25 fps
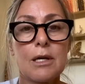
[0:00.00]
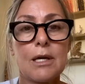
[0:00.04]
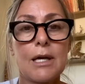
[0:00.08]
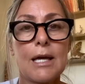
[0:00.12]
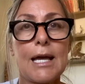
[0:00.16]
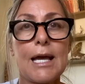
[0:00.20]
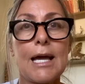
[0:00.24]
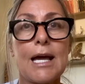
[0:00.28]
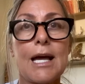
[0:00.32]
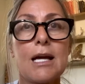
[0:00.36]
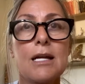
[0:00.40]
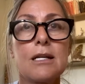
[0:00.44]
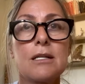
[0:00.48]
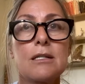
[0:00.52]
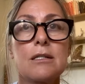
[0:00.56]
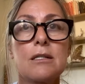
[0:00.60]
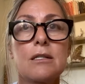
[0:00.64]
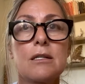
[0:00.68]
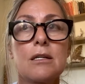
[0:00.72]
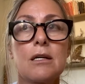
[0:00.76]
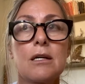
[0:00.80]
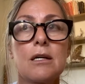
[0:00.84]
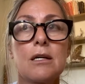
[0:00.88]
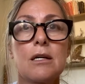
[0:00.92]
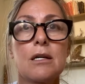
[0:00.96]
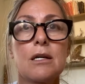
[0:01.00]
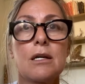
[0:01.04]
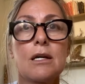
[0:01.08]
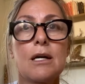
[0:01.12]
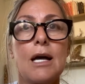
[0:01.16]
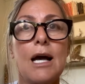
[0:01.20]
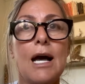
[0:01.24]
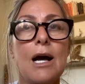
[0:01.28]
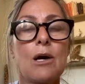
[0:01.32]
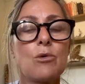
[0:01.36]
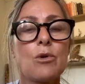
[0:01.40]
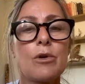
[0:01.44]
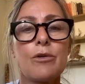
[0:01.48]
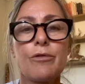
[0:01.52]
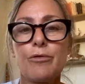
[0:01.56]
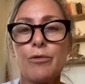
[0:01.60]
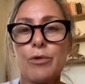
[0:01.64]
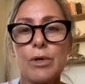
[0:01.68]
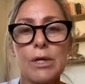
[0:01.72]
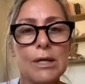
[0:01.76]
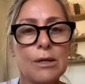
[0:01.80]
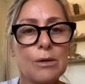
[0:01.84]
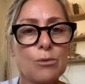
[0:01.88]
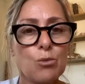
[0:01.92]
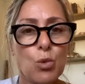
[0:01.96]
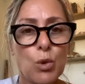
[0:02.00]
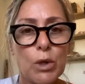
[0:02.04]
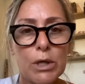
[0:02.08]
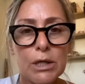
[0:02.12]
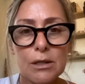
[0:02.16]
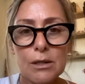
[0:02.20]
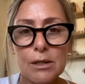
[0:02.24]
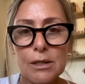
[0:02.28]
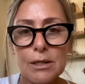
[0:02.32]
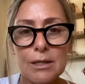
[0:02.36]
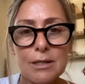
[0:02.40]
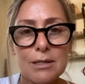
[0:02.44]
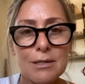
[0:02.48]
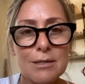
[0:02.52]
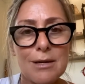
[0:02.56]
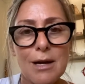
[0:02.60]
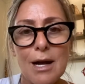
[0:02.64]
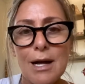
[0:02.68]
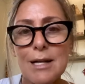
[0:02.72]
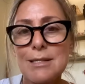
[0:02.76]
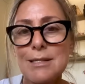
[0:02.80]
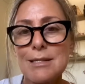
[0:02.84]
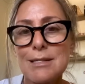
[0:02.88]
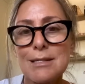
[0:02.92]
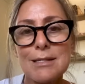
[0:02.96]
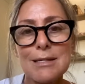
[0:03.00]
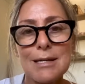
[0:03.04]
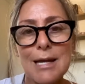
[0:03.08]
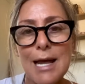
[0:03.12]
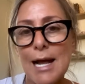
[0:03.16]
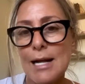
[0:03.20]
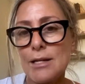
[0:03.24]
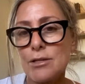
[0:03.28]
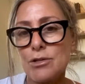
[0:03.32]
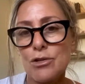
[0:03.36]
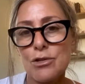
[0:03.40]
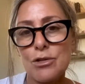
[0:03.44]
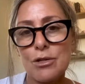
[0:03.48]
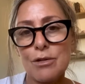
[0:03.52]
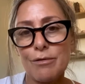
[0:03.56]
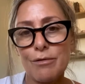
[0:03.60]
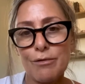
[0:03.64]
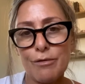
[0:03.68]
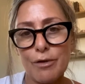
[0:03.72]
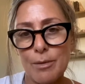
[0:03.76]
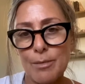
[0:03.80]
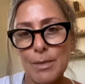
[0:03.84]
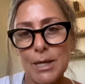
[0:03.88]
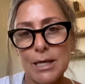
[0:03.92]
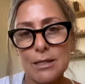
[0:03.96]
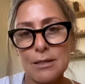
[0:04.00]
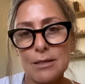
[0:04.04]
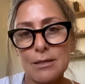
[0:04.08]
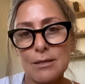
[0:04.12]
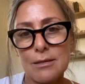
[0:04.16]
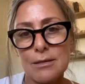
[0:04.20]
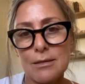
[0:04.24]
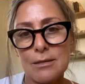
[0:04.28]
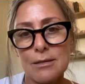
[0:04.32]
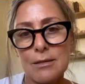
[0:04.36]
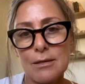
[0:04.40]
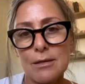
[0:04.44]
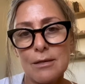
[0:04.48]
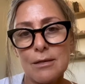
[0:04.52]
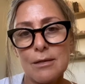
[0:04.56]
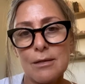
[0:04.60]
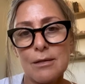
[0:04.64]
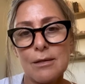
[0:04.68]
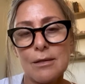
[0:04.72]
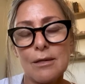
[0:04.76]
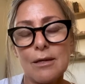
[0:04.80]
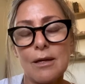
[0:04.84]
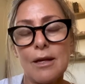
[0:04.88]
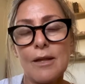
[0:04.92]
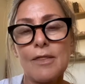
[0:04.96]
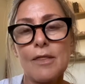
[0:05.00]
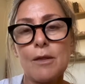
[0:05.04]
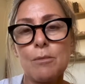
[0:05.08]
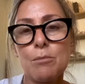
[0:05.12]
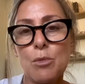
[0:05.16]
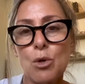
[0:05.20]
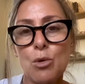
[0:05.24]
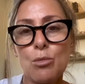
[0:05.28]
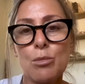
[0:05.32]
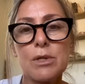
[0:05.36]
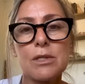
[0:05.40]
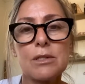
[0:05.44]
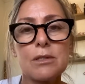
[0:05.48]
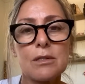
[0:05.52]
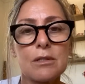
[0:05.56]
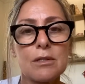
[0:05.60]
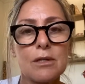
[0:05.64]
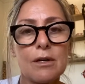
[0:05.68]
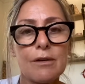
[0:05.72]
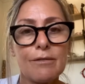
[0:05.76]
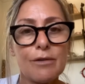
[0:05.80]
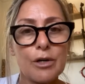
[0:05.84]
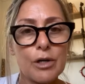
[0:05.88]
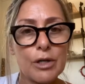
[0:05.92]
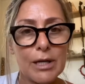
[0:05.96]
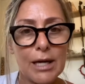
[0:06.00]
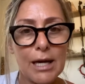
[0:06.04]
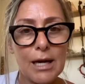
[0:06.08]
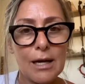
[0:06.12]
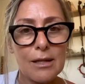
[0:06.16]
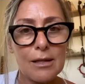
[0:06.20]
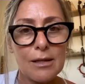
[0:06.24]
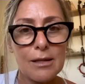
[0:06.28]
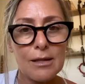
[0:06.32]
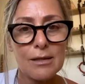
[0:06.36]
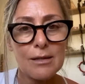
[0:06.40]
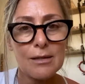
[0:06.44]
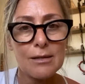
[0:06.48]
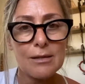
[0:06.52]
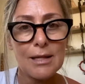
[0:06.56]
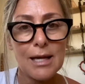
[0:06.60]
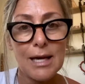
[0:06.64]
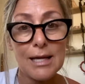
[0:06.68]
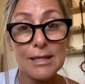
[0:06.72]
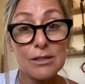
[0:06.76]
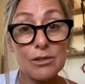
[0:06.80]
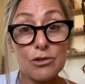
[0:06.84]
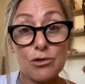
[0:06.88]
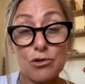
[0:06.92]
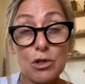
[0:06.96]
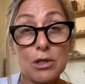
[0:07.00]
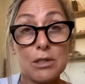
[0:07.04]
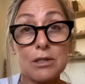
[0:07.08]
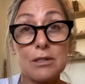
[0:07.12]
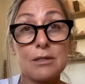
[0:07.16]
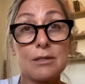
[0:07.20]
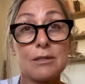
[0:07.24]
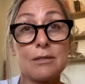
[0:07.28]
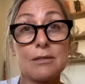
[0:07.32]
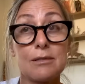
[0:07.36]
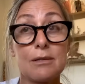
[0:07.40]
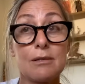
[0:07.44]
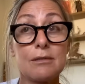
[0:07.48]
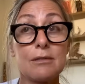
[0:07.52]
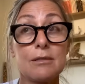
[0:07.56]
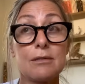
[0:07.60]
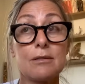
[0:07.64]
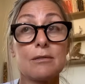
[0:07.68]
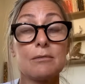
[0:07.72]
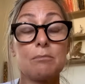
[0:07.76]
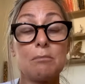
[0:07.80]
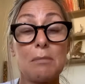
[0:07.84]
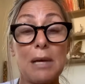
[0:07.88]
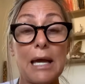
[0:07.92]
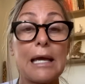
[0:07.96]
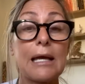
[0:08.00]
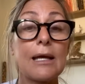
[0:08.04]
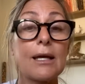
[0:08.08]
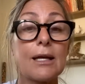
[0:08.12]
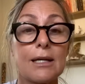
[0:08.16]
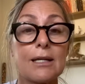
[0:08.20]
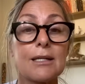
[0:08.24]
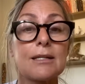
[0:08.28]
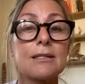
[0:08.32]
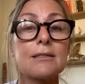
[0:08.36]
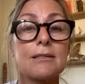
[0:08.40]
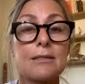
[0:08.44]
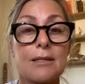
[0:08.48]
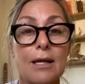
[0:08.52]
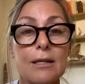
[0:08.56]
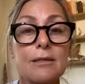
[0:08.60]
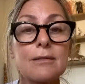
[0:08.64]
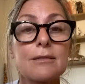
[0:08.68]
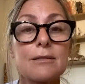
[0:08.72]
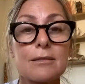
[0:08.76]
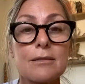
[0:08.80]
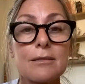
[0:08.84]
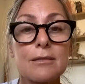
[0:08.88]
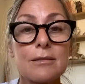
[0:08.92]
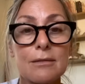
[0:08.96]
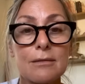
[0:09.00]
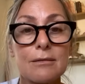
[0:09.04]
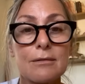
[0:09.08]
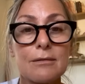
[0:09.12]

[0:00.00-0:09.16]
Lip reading: And our free will is not snatched from us at the moment of our death. That just doesn't make any sense.